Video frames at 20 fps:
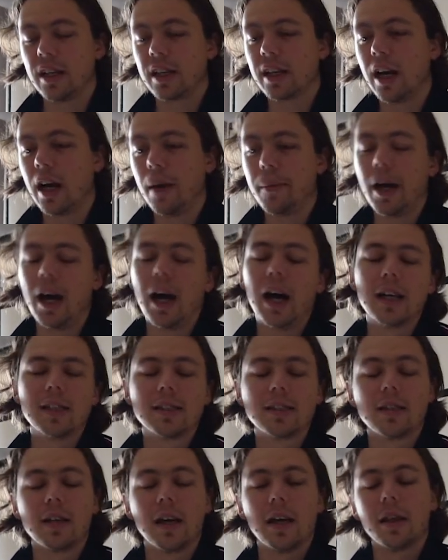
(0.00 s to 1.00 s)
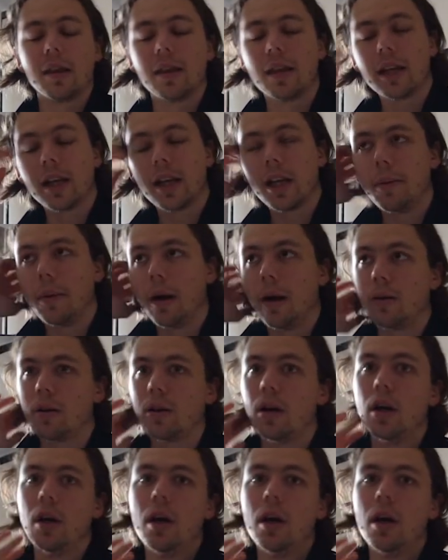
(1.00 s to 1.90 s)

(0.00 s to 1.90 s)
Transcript: can't be asked like thinking about,